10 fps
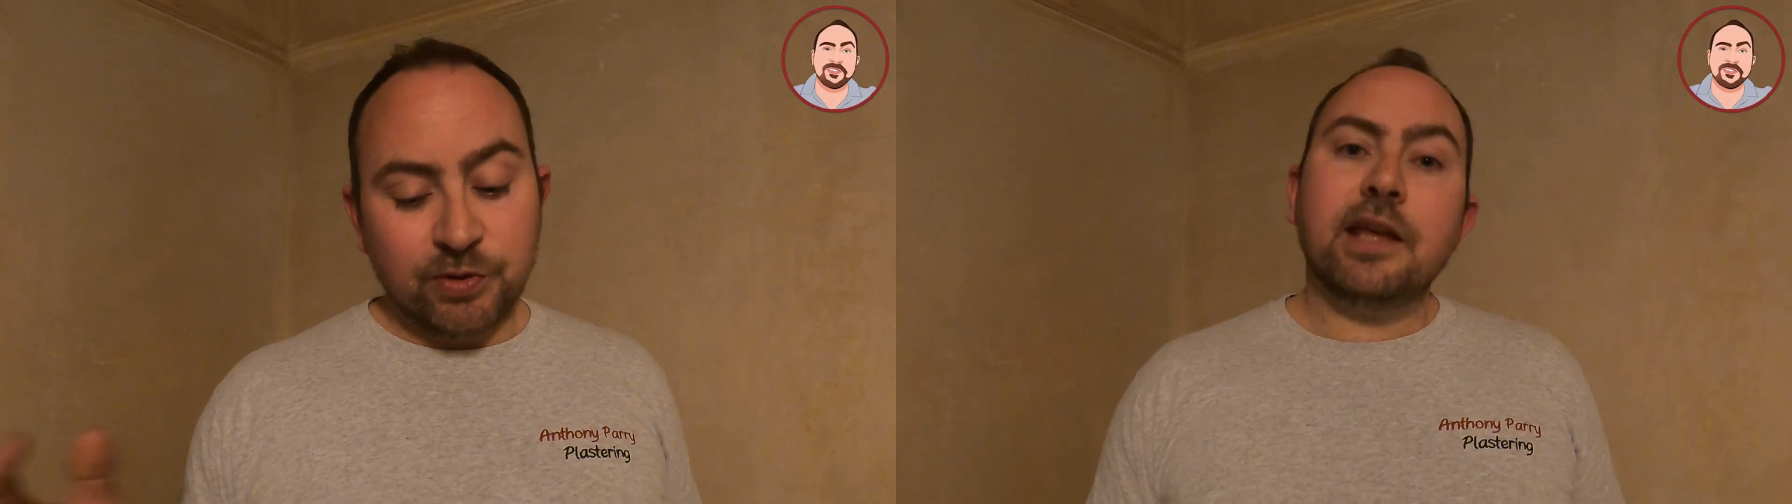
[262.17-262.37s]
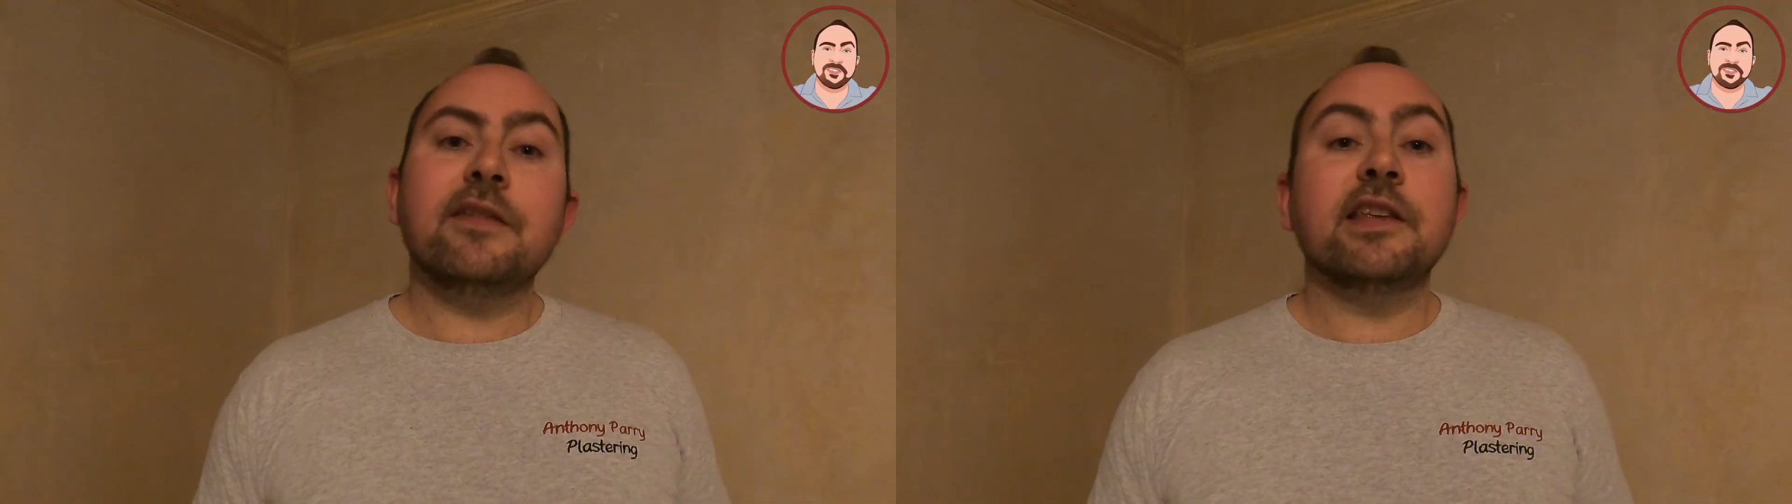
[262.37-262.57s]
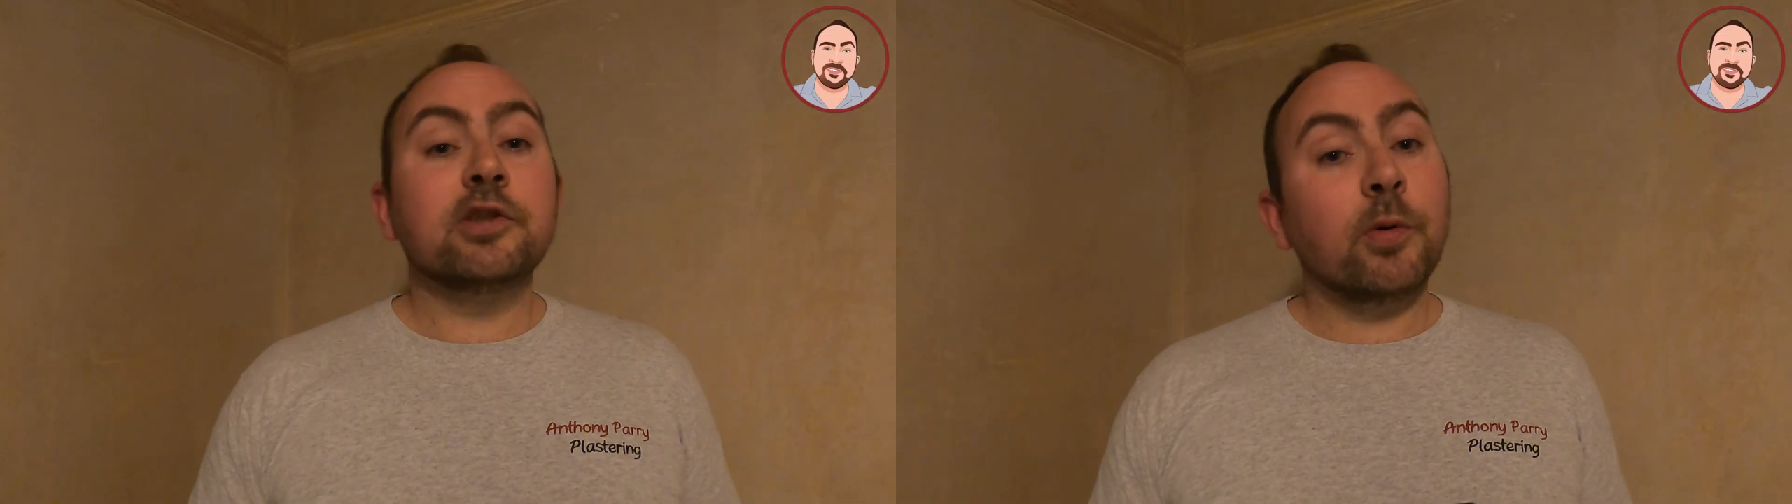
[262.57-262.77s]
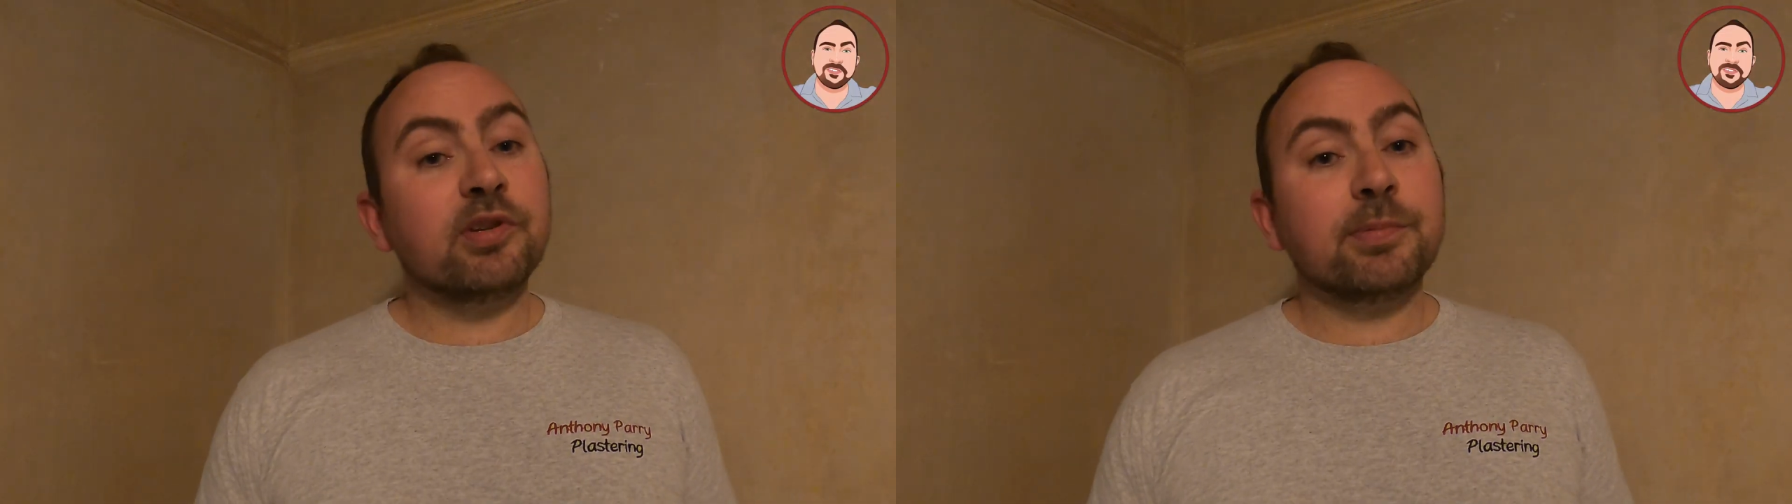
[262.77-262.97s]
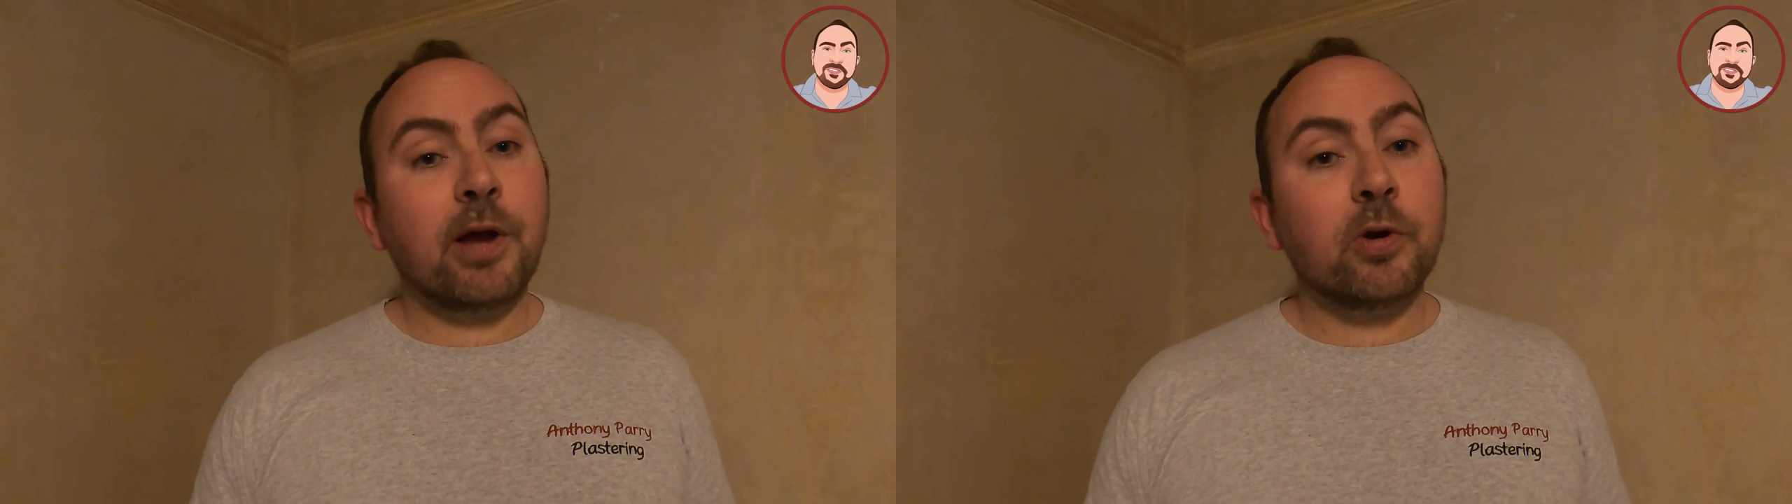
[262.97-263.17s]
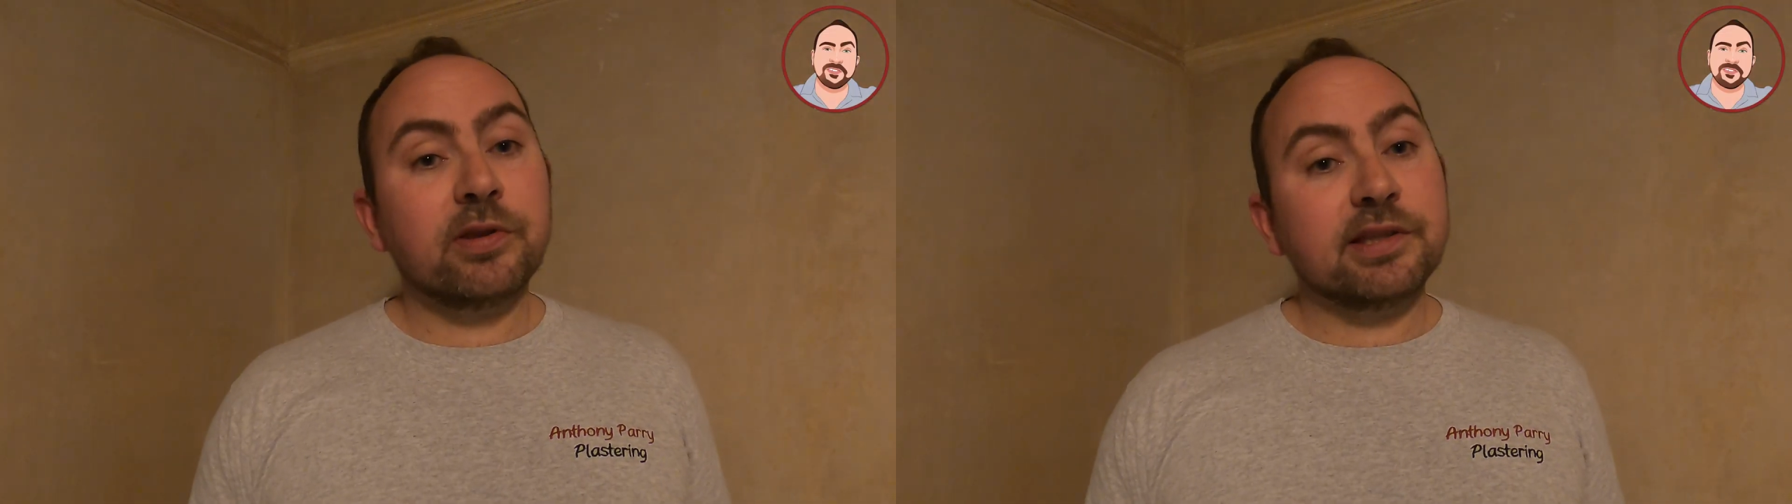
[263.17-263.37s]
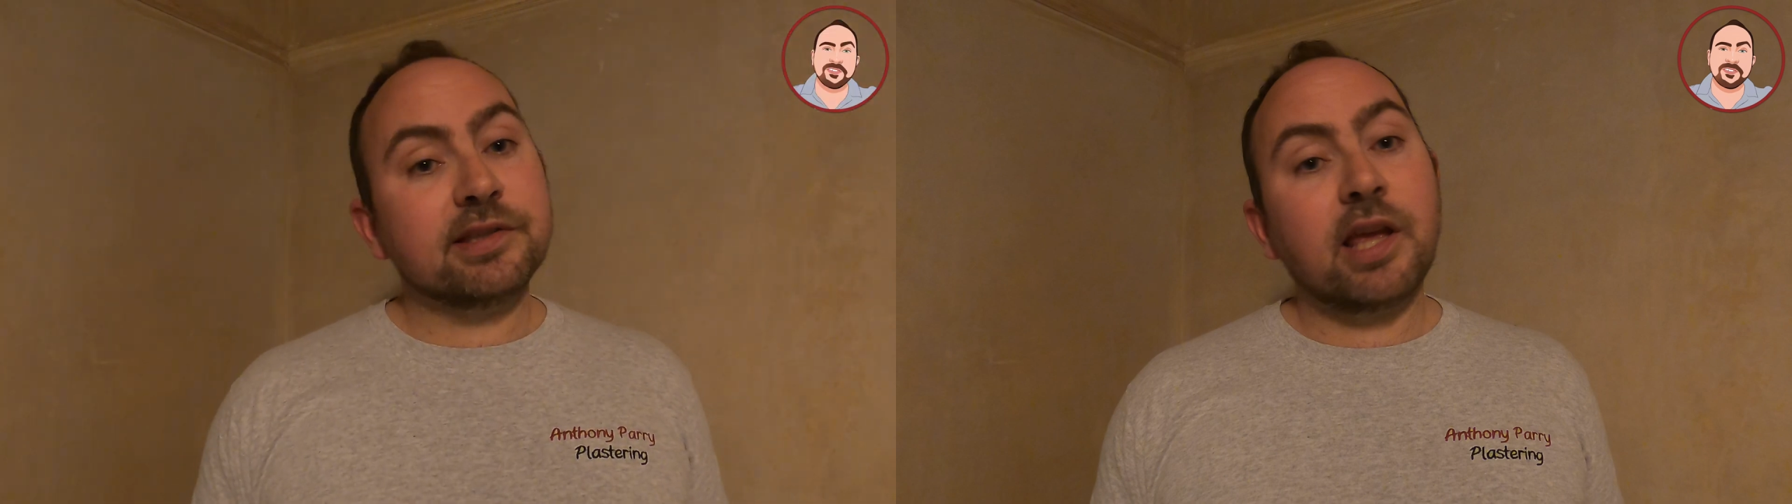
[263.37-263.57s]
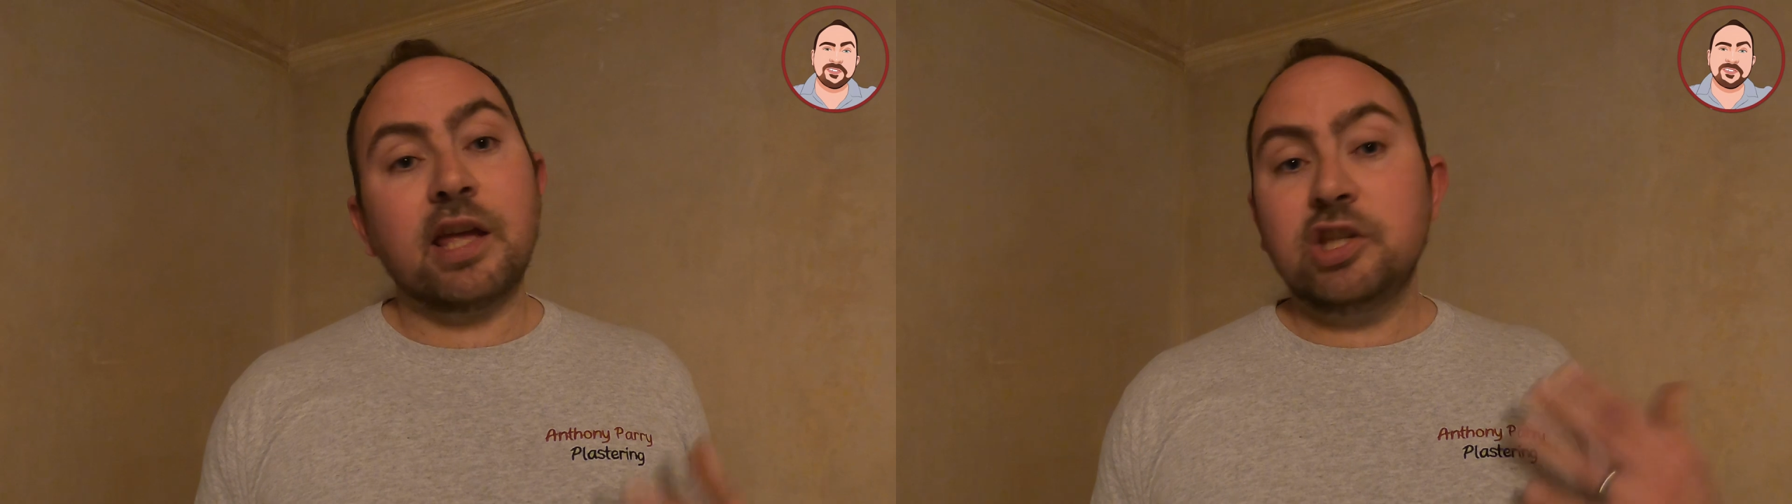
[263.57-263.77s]
If there's not much power on the
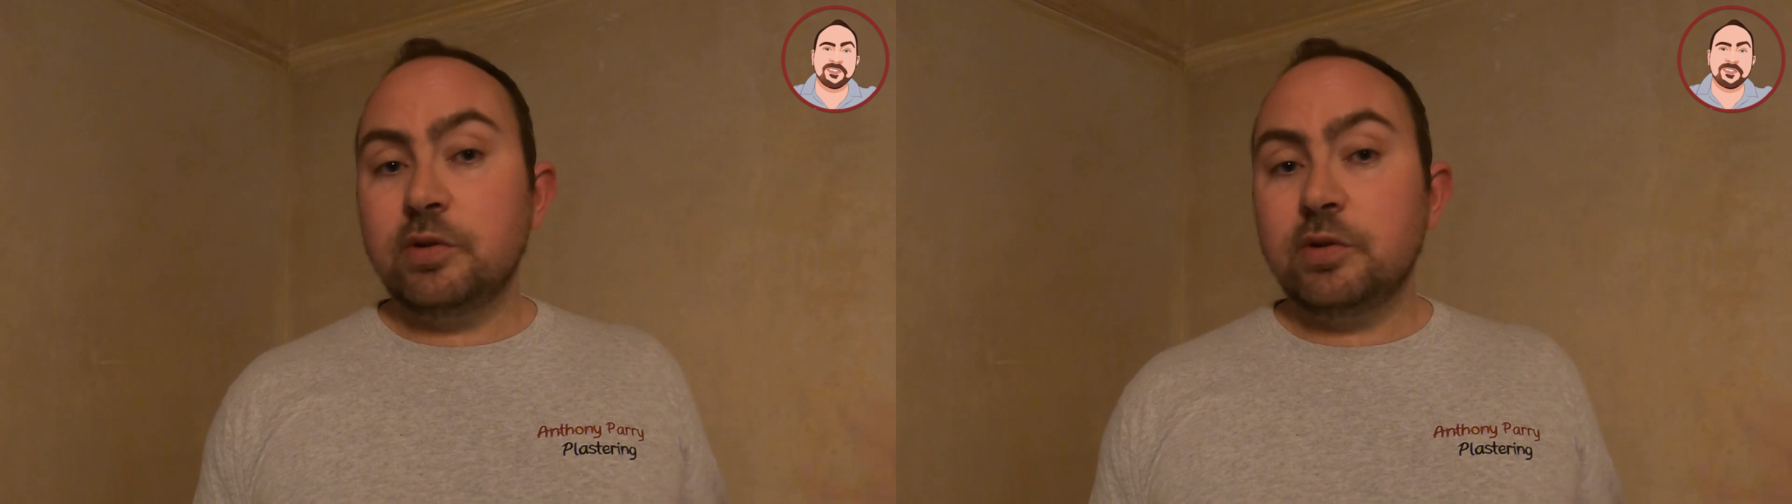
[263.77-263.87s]
site,